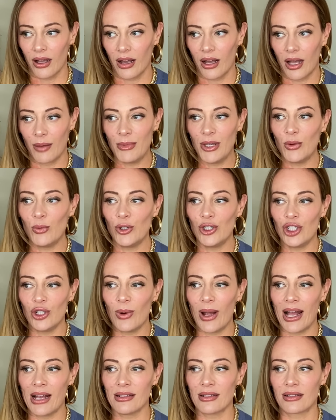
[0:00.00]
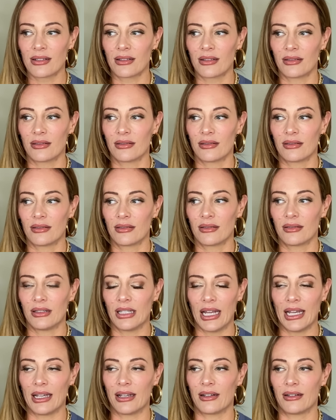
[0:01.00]
I mean, would you ask
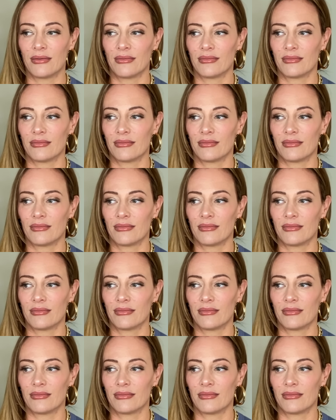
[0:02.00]
like